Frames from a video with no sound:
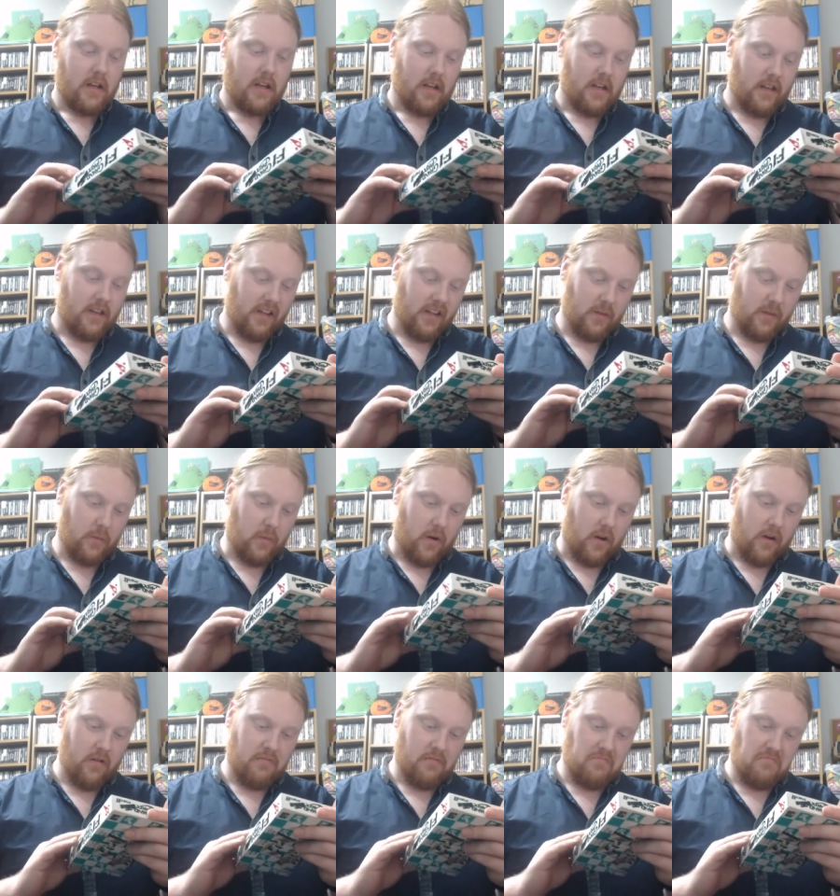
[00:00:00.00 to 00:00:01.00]
Now this
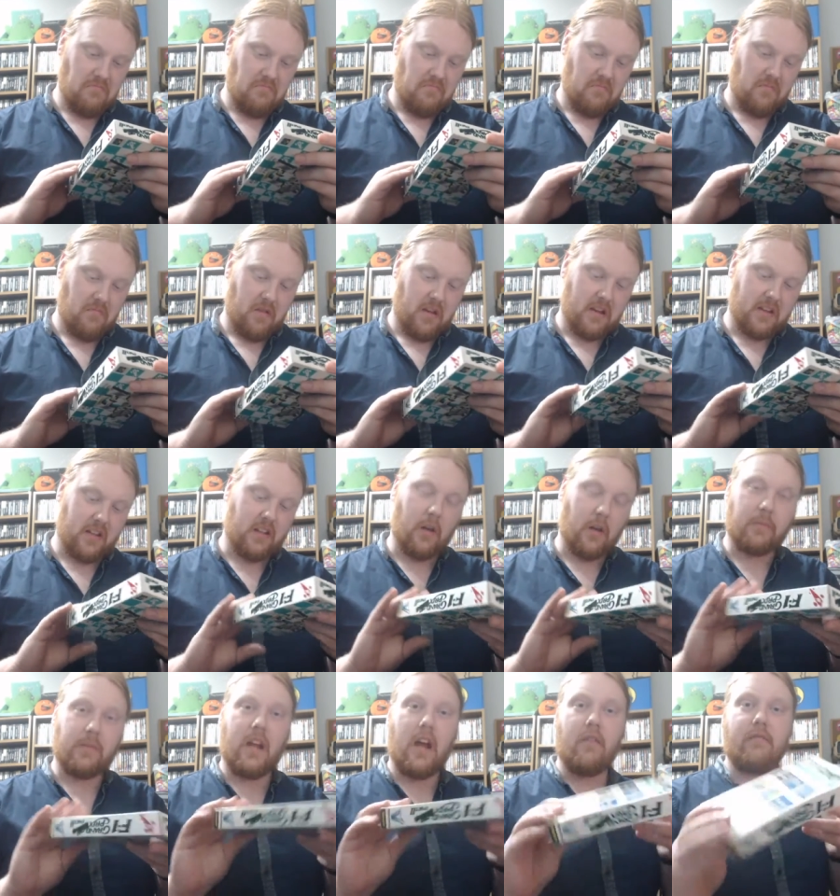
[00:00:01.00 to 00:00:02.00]
one is a
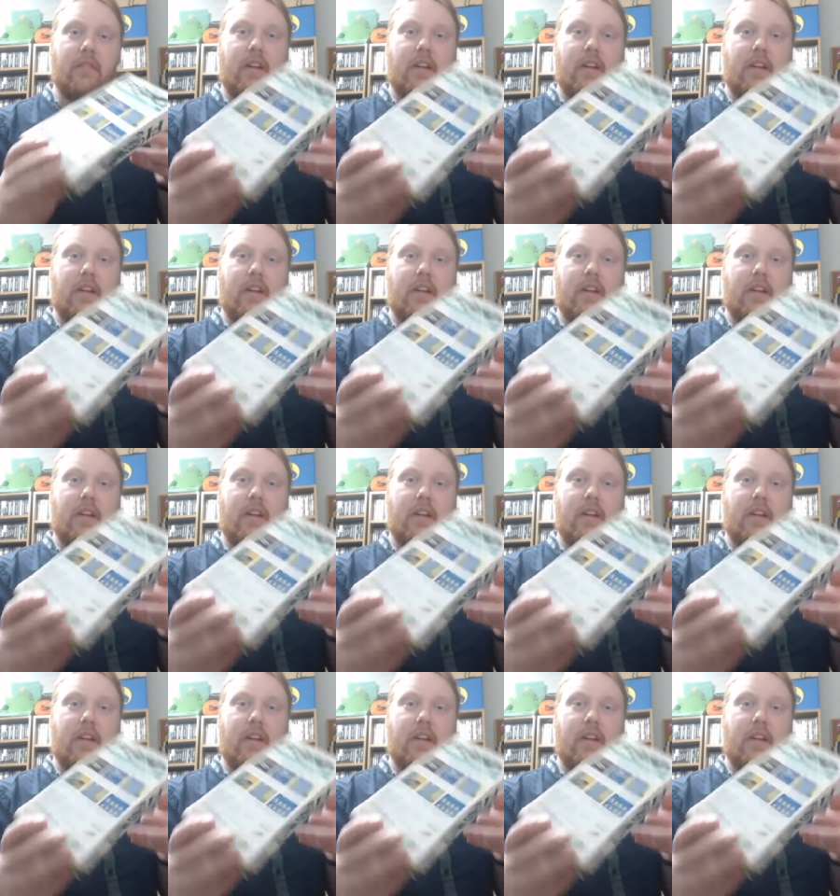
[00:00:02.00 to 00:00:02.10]
top-down